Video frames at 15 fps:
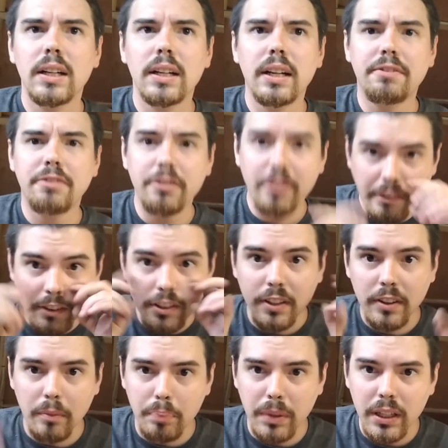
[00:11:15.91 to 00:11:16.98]
if you've ever done
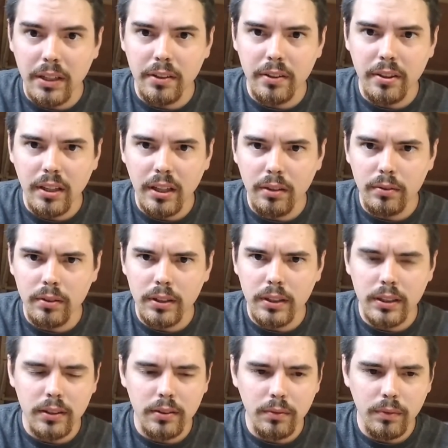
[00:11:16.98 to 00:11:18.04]
the beaker thing
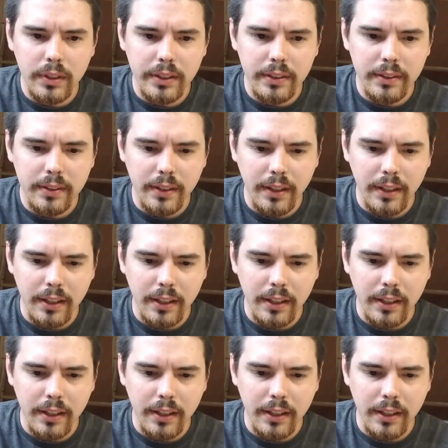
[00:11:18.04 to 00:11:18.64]
with